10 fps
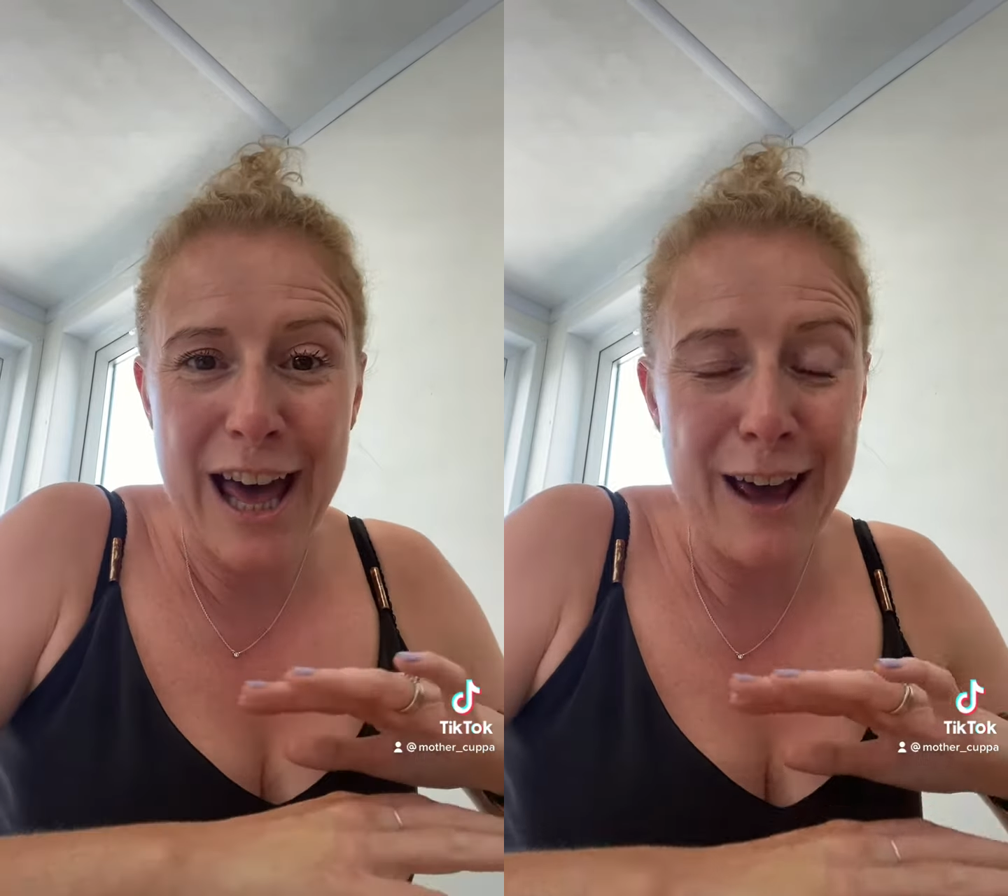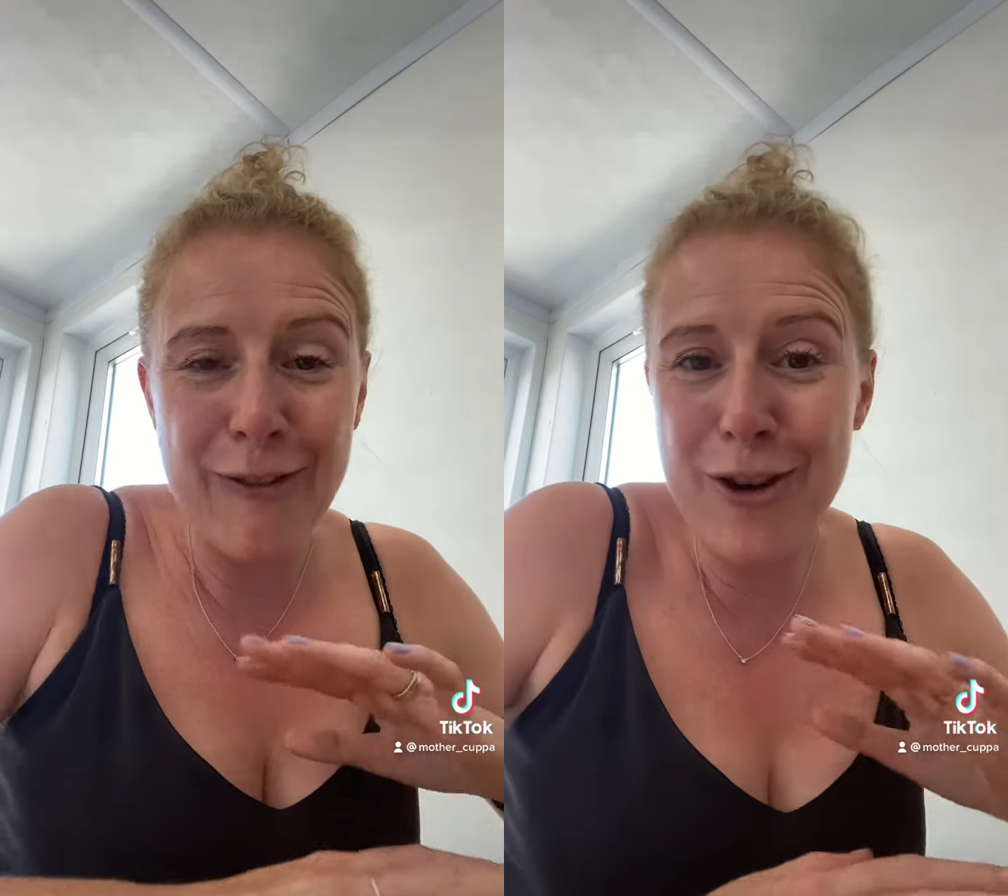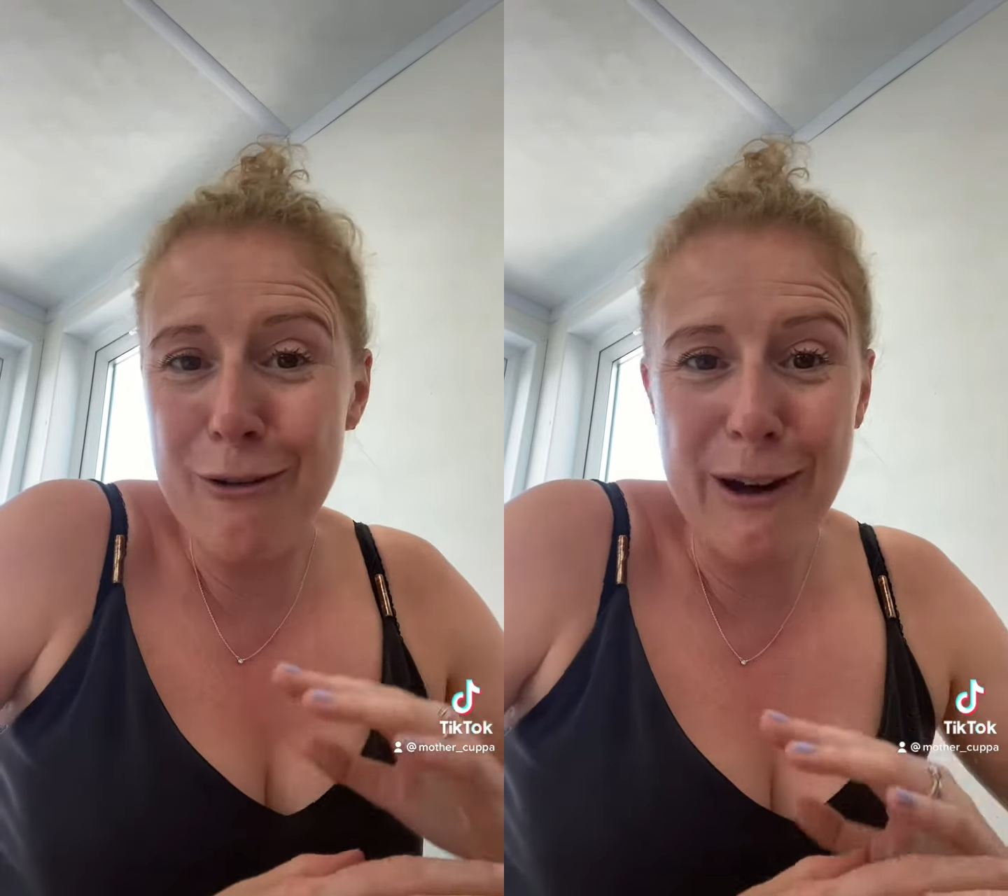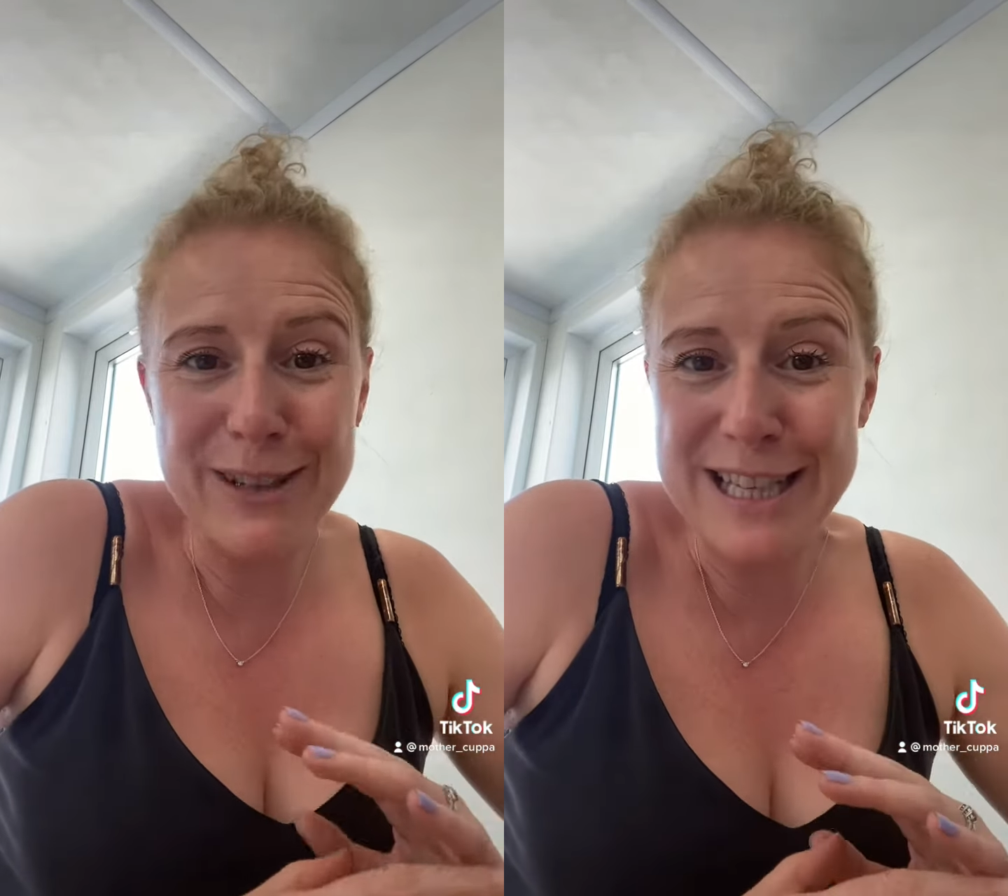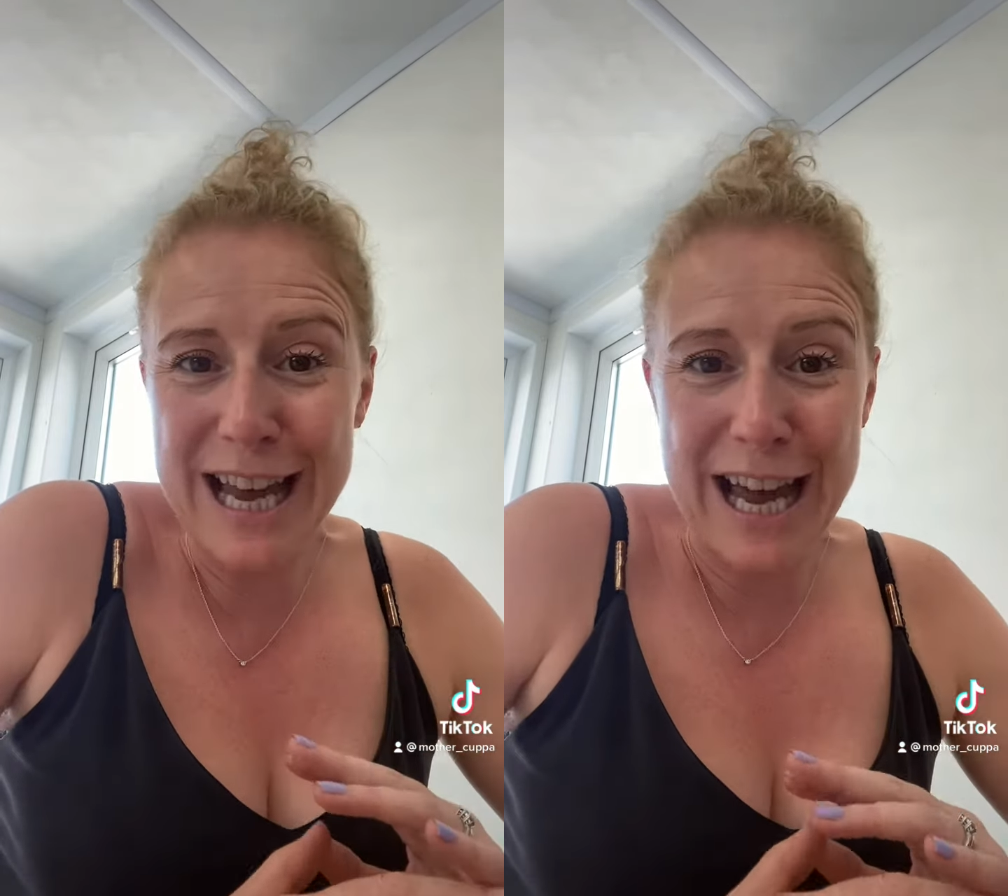if you're
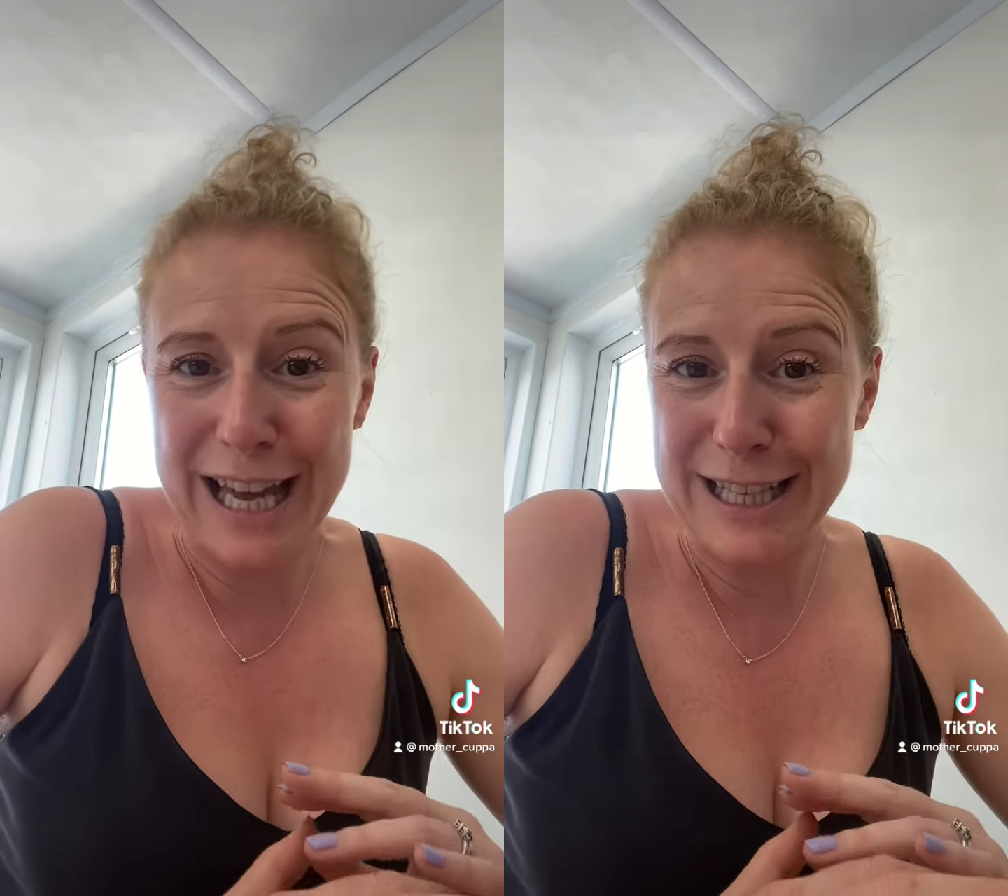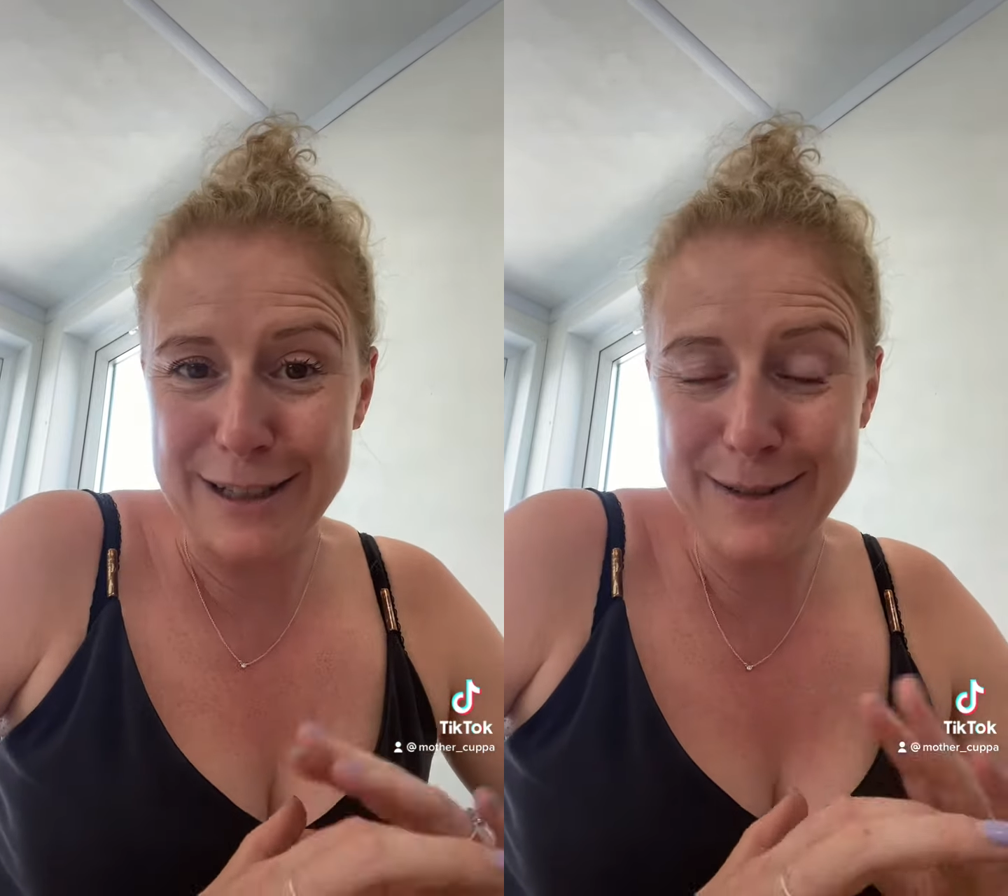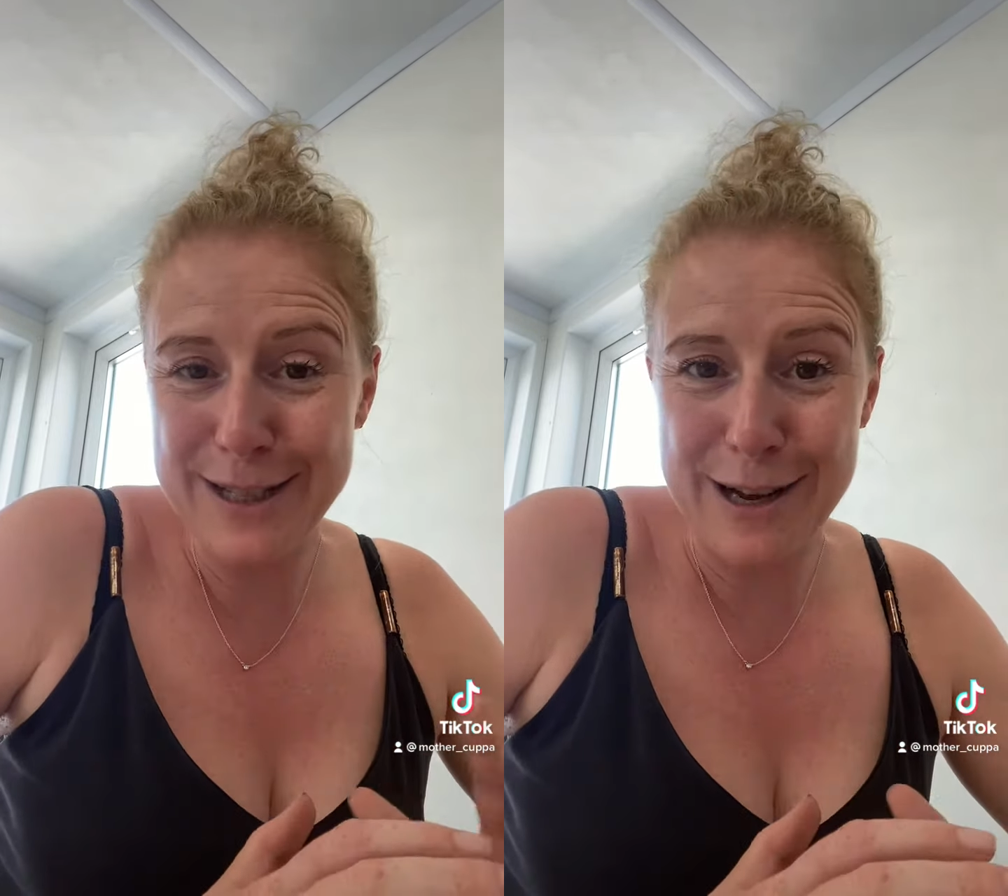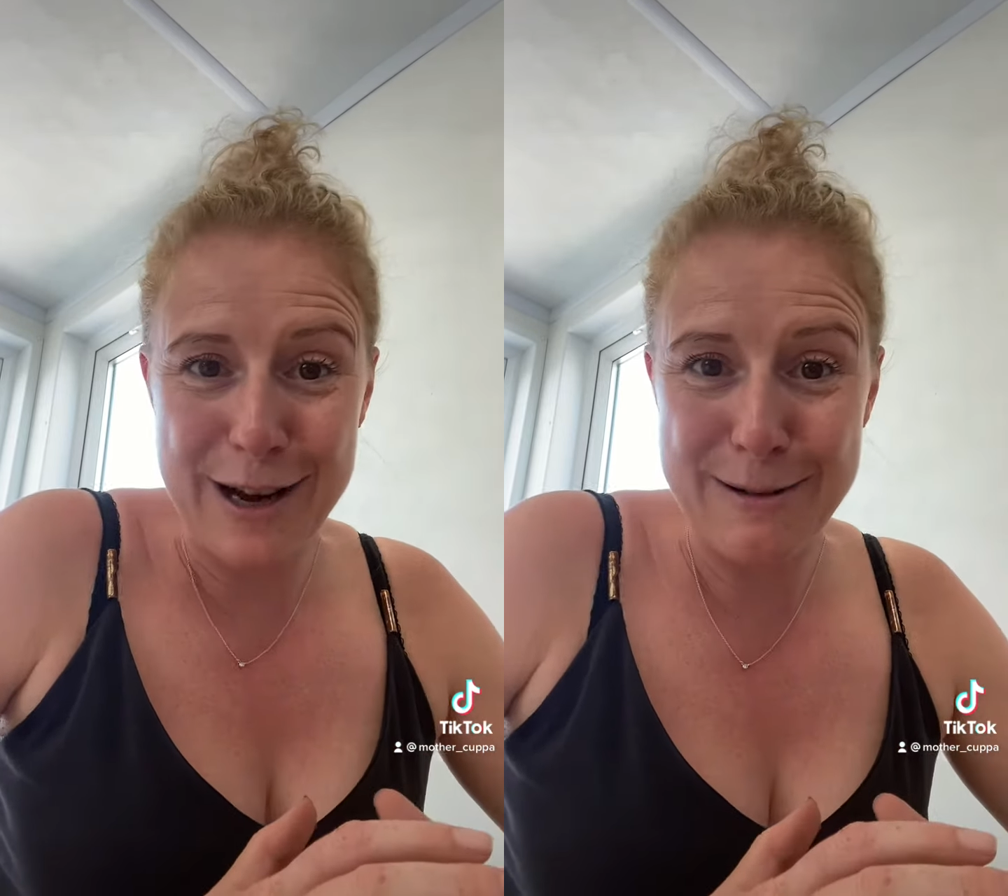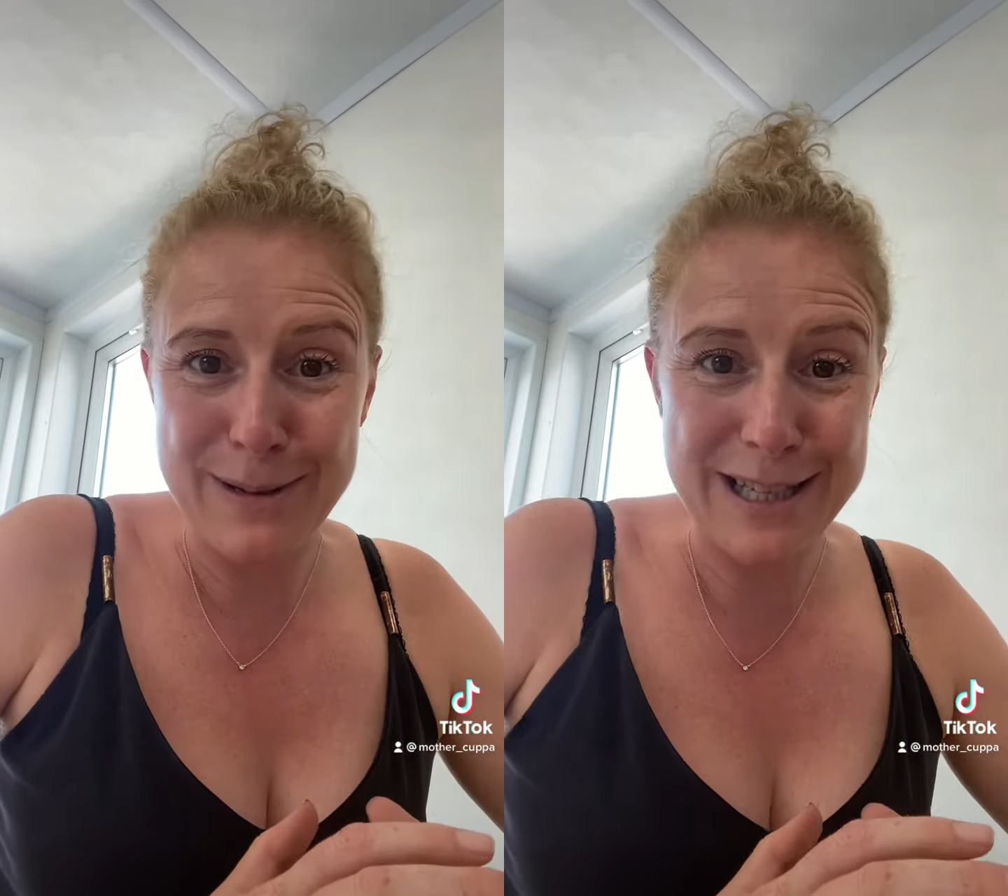ever scared of
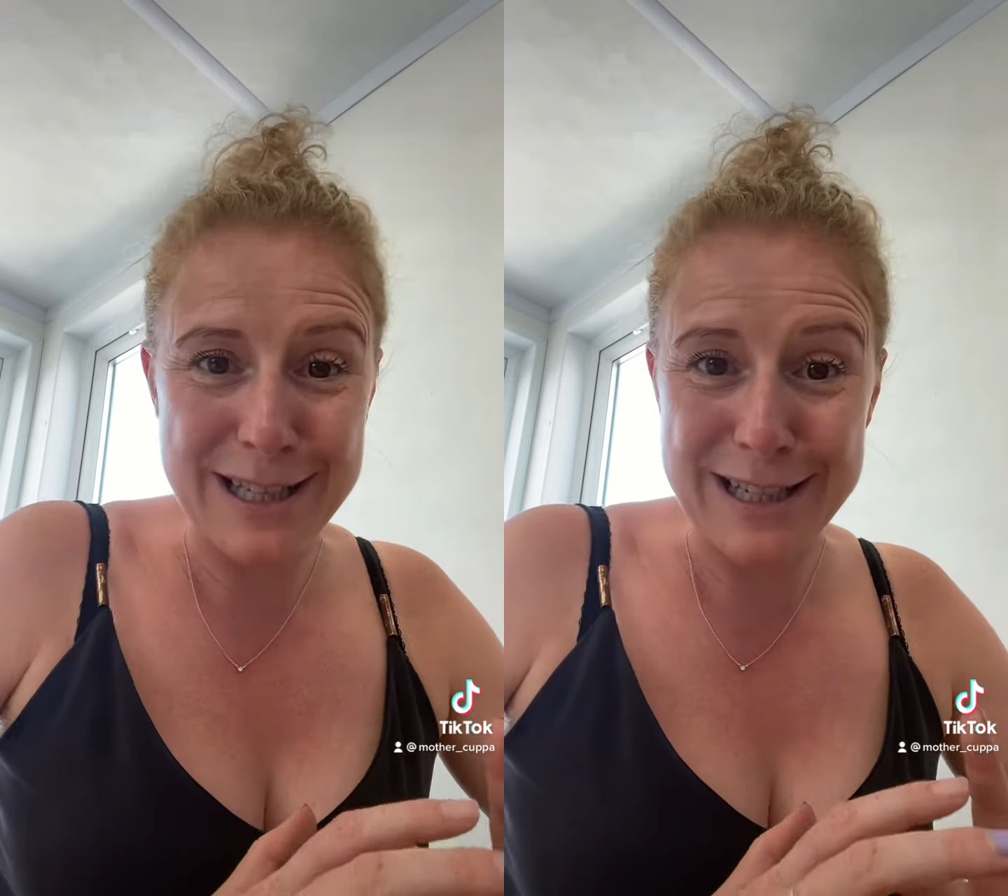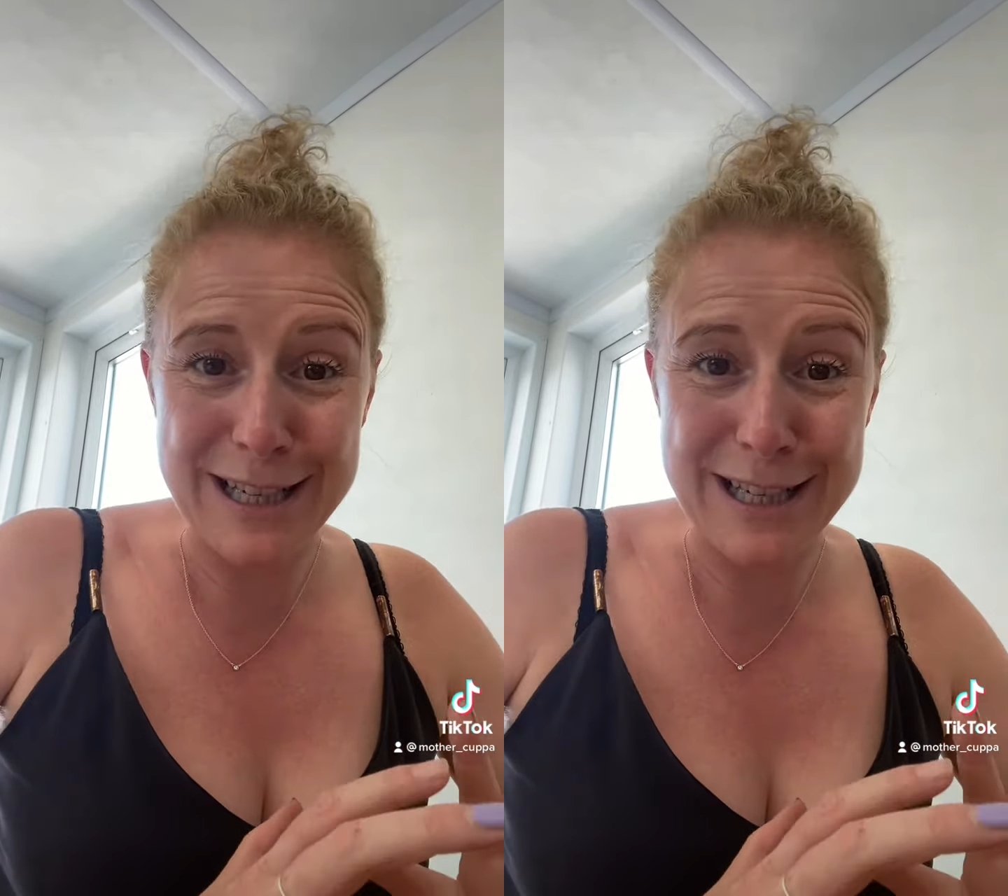starting a business,